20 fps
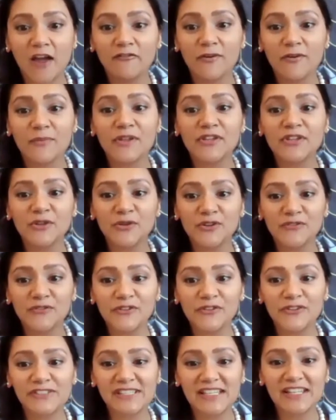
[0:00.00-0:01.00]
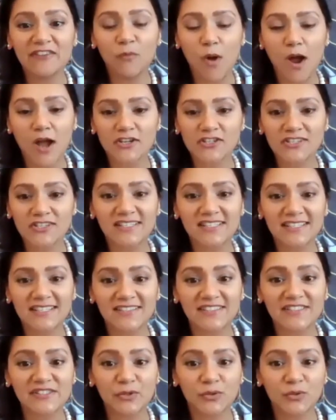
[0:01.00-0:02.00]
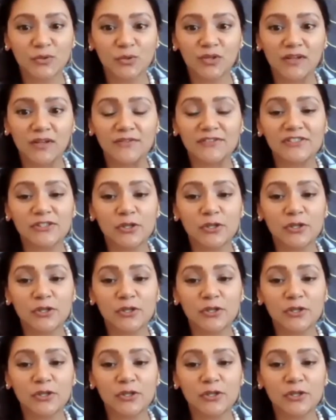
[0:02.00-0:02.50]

from the University of Washington School of